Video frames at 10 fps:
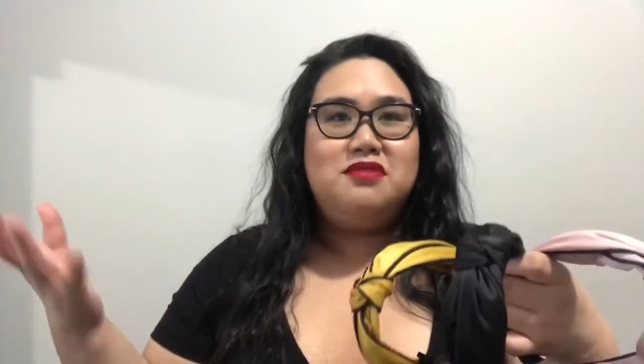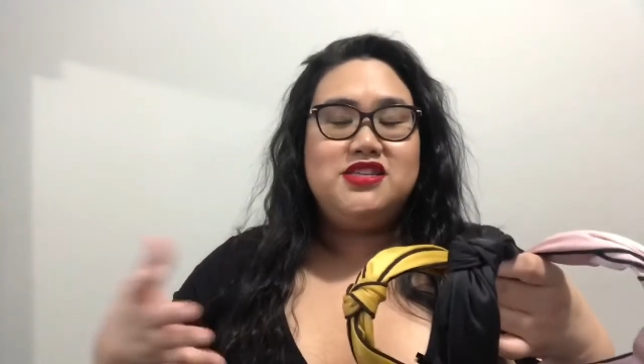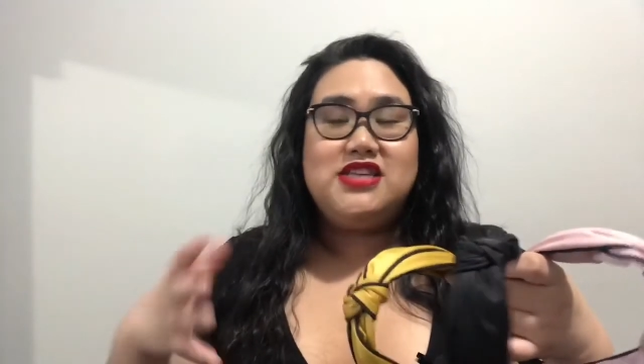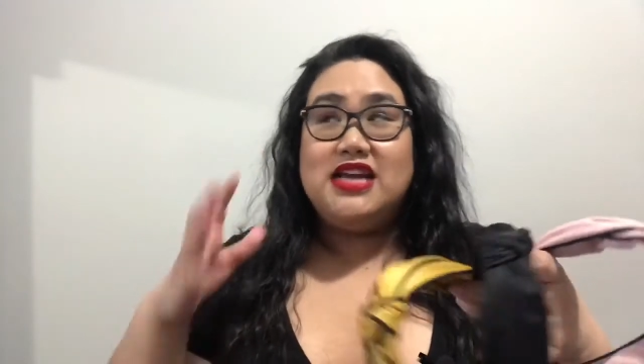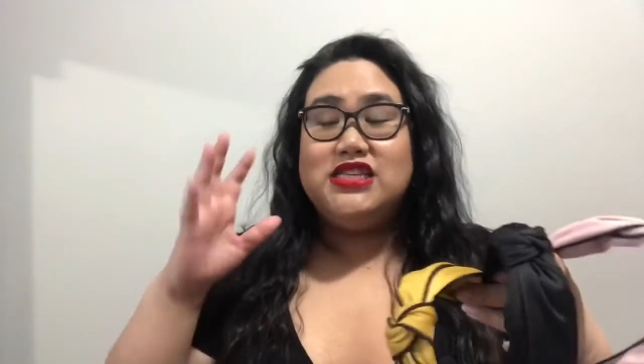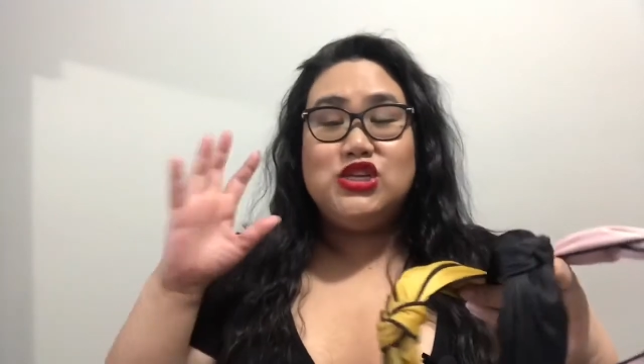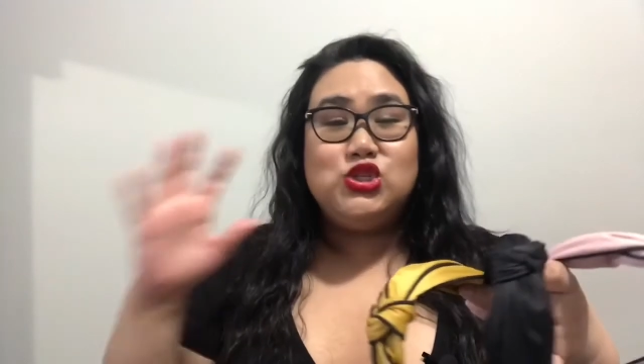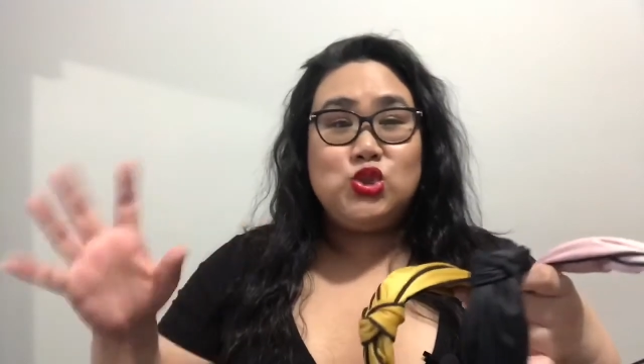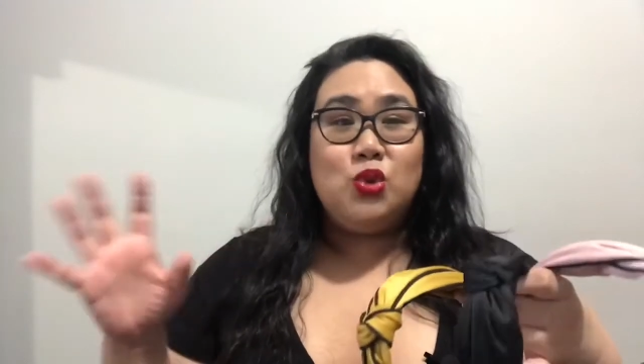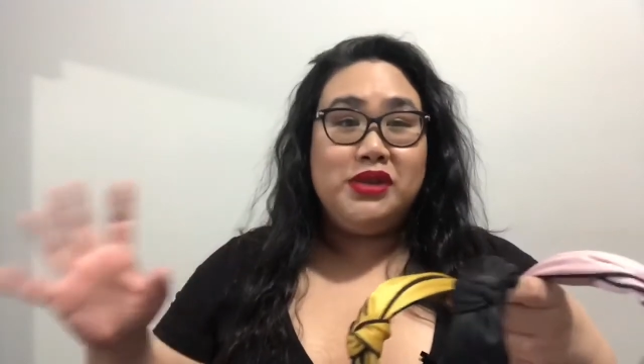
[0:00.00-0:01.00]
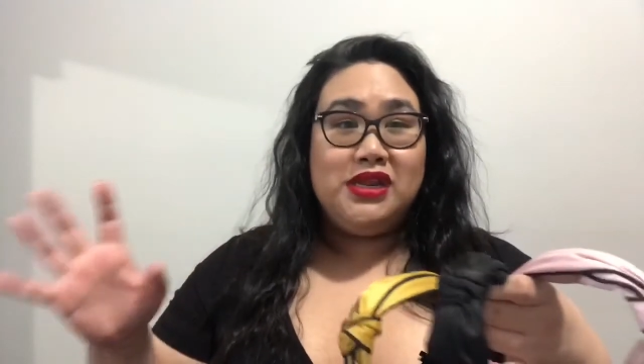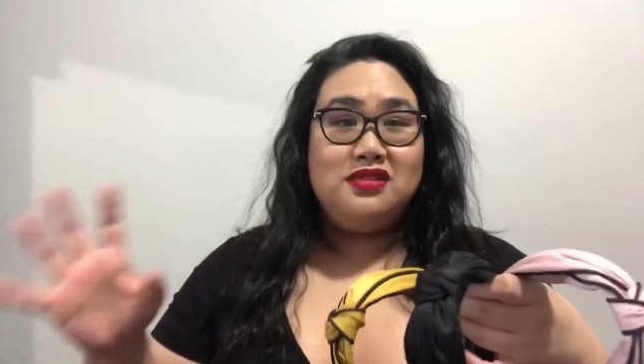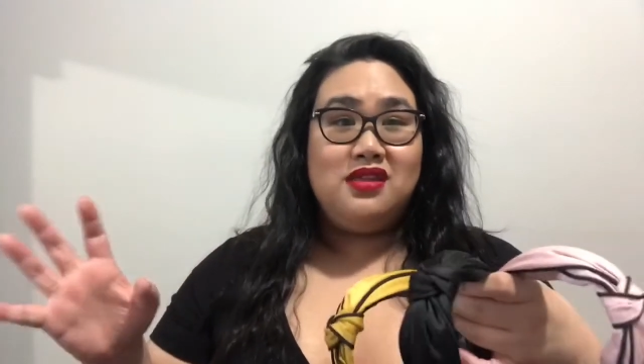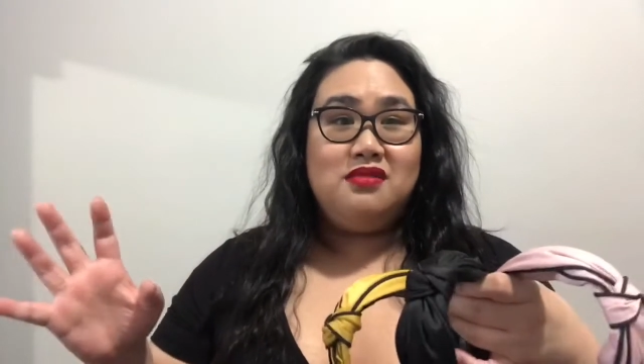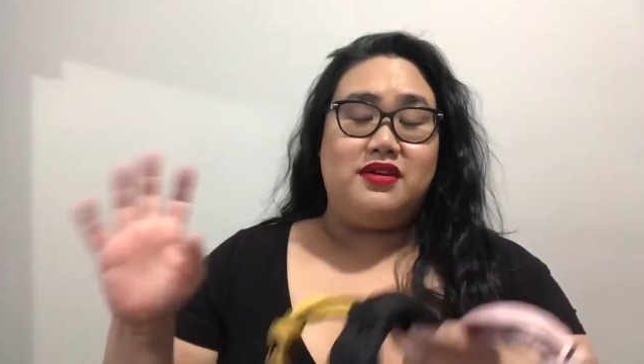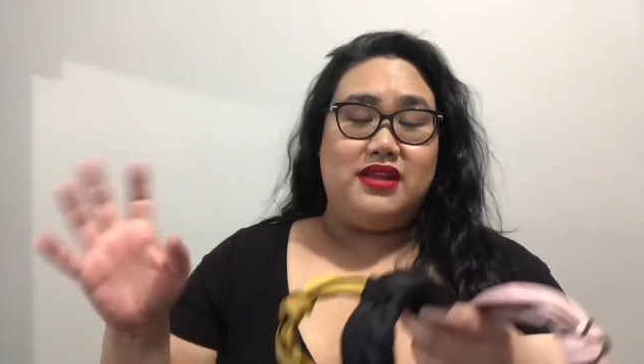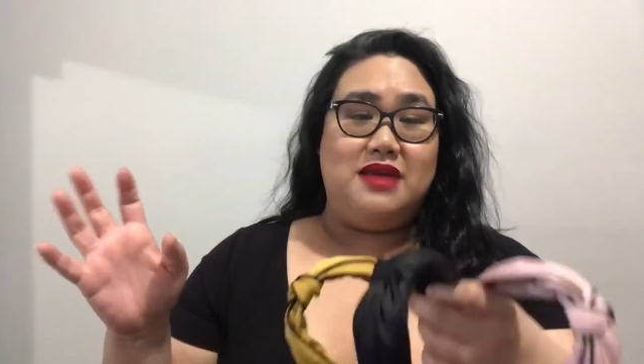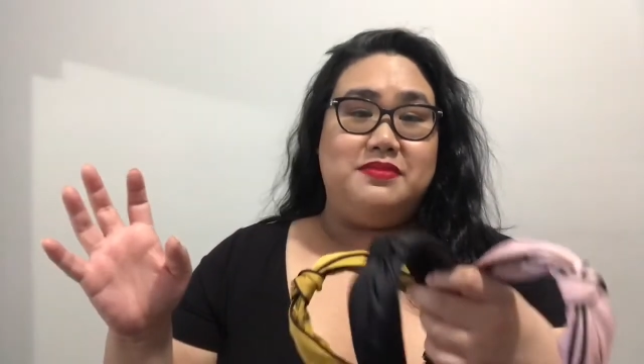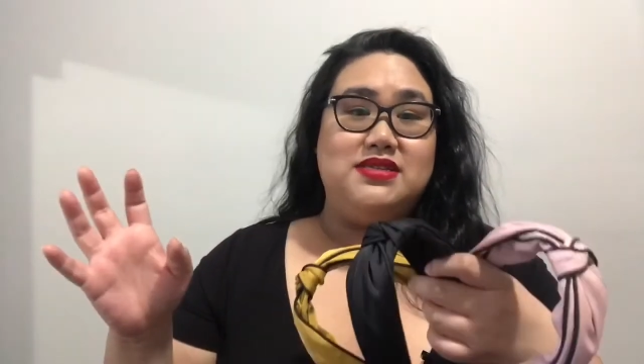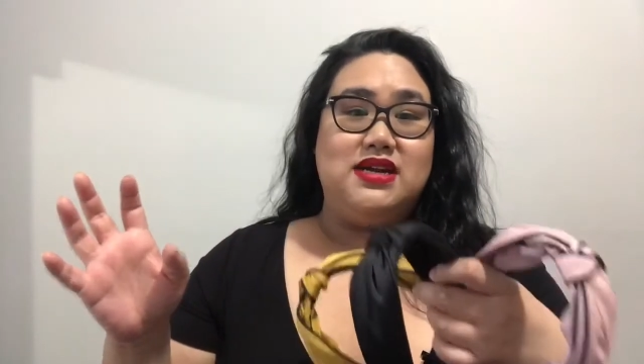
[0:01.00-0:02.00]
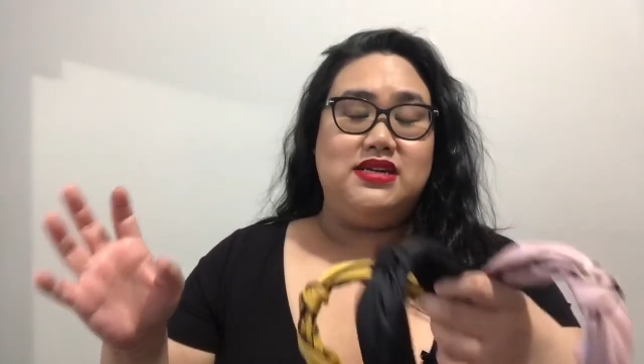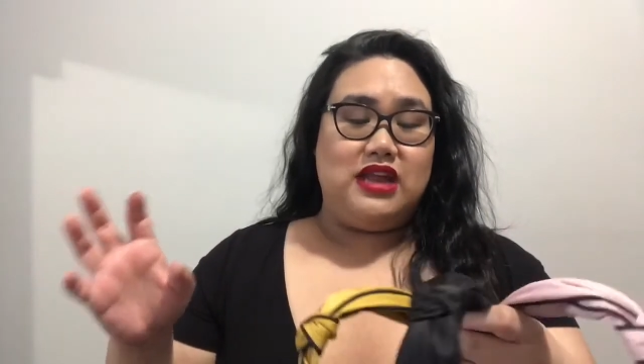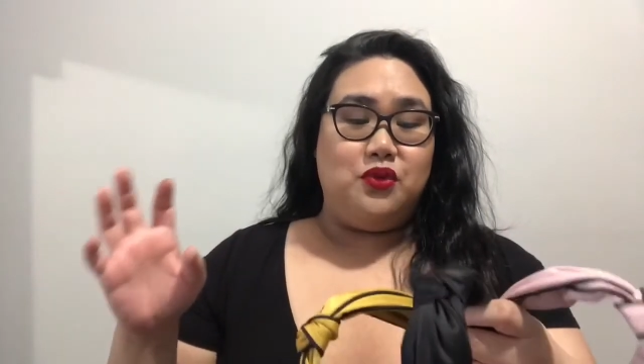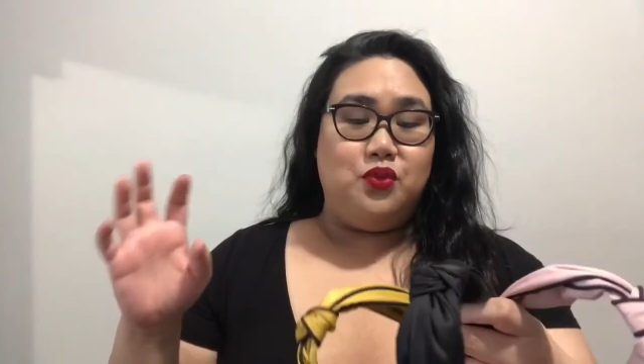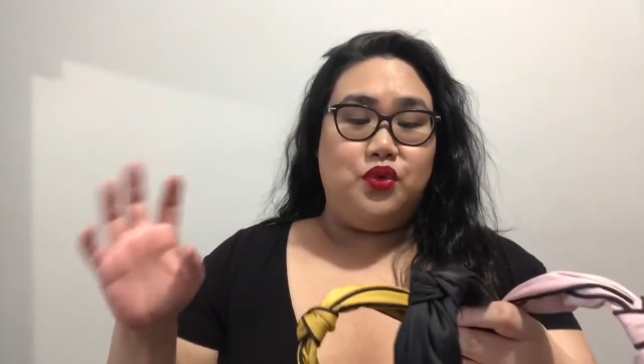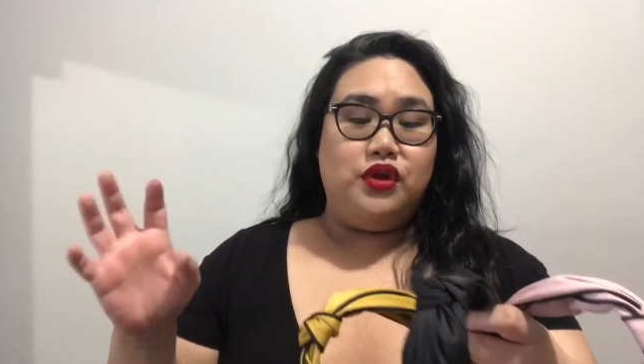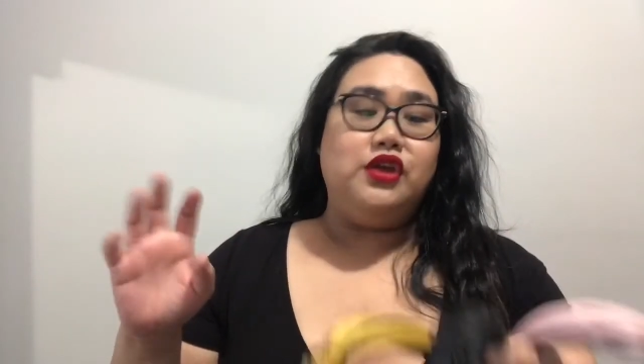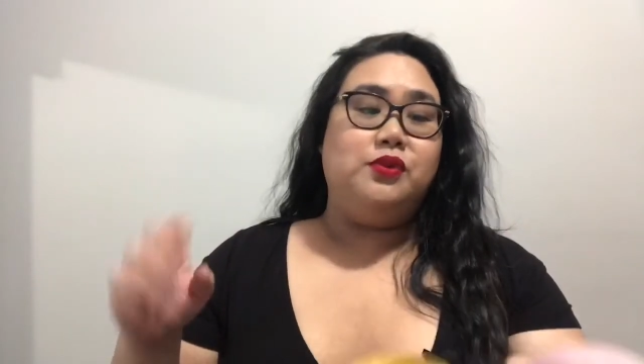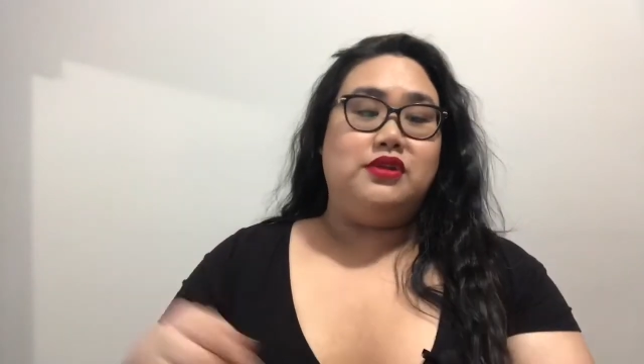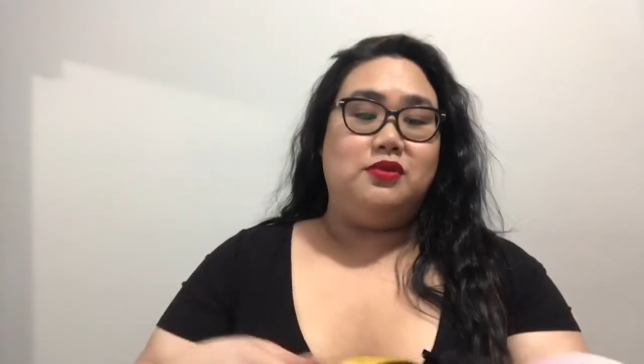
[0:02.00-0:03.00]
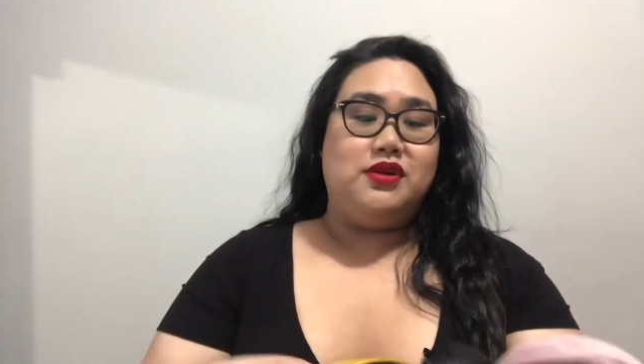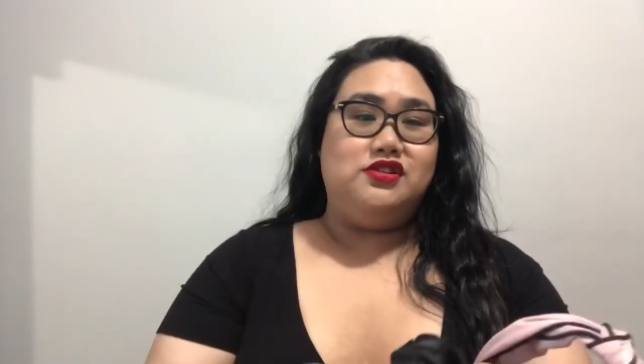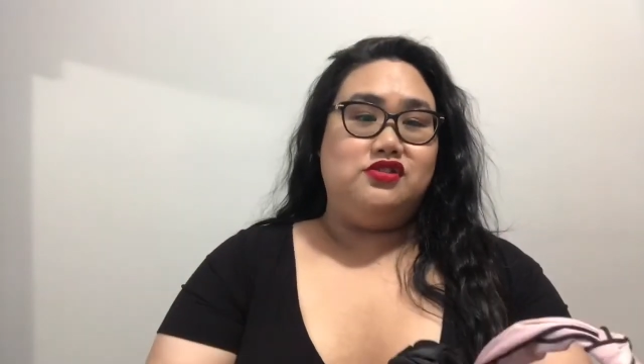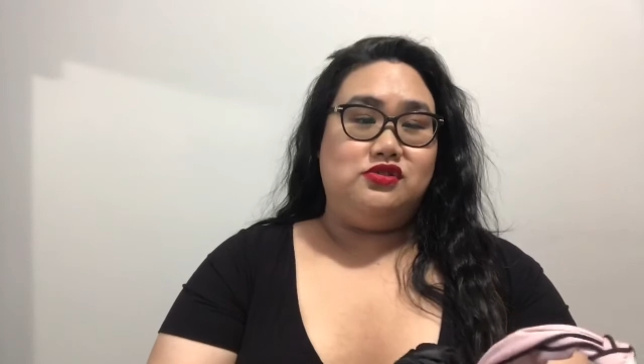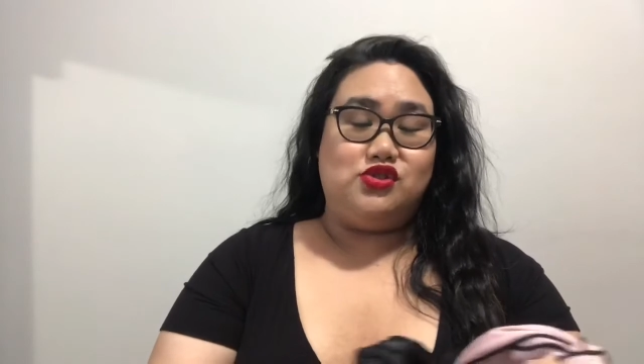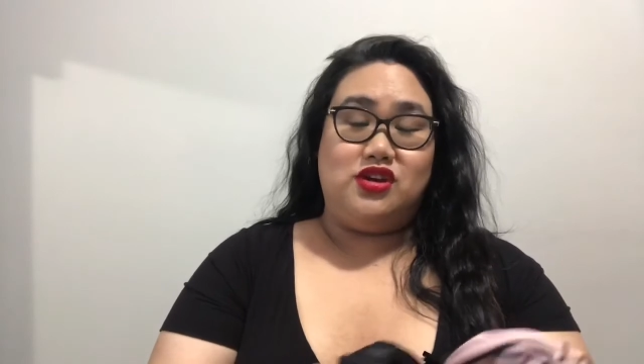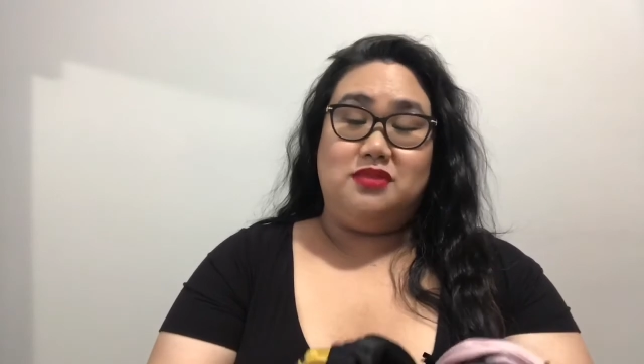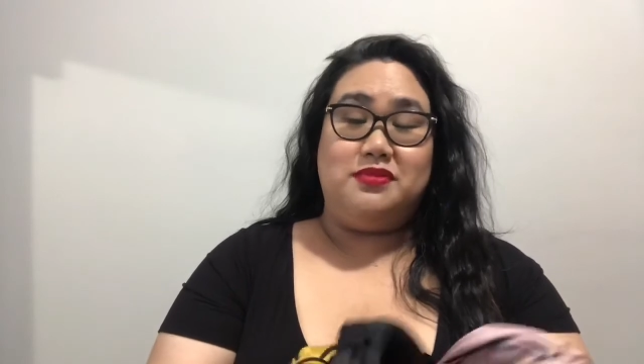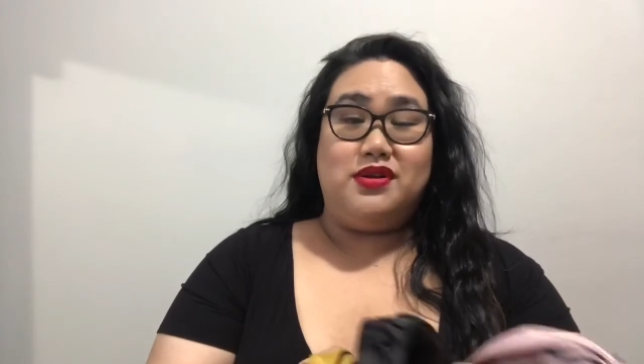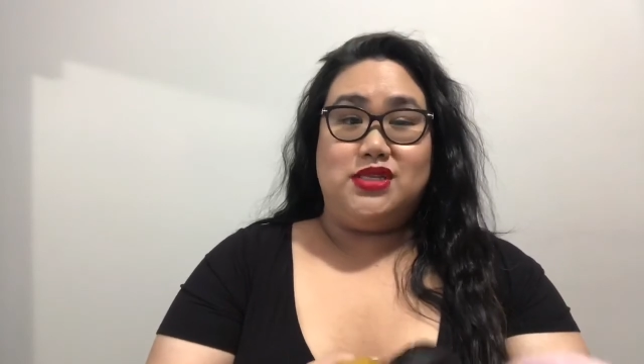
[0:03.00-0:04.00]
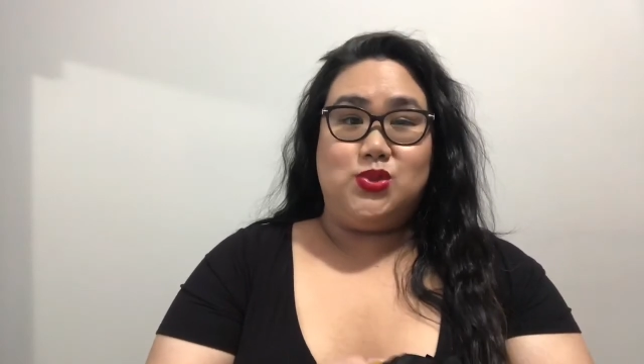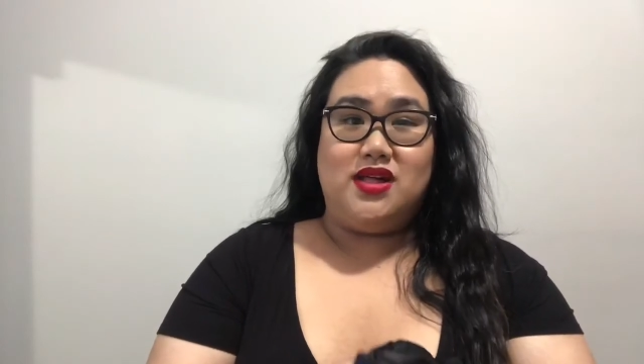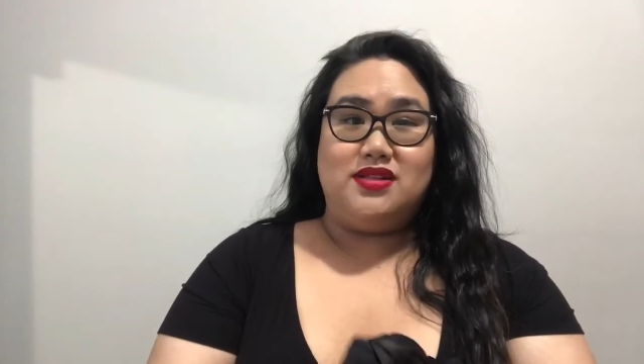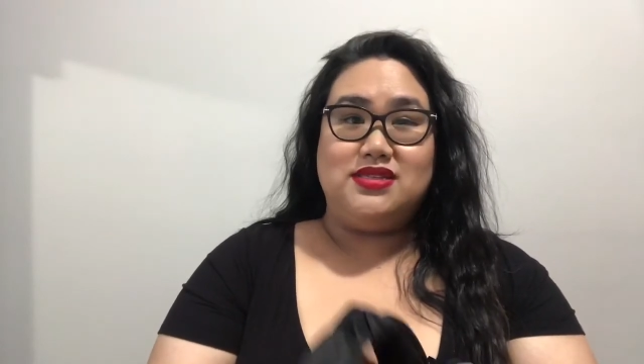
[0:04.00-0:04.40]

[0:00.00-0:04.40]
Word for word: because I saw so many on the Amazon, and I really, really wanted to, to try them out as well.